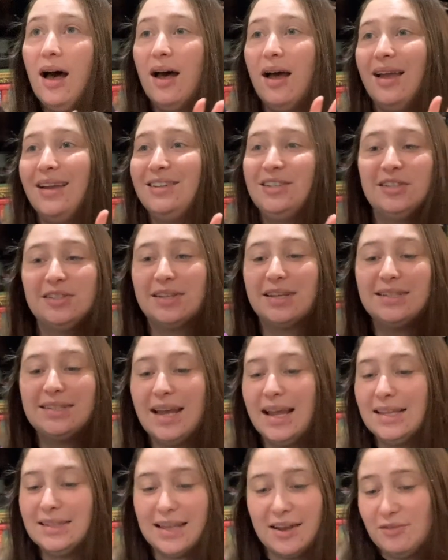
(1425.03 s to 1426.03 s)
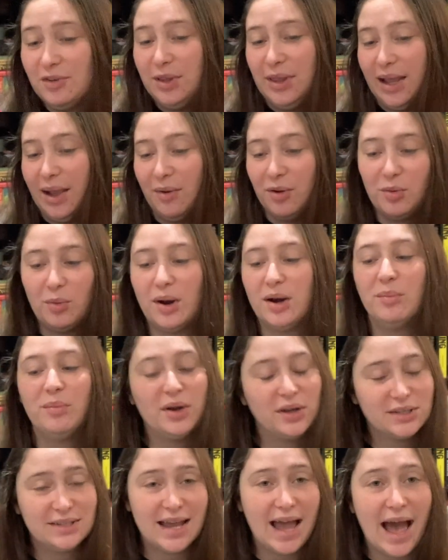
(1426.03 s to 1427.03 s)
It just contains everything I would want a
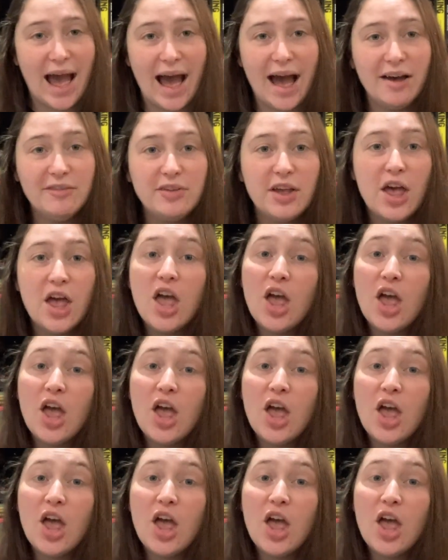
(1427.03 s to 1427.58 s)
book to have.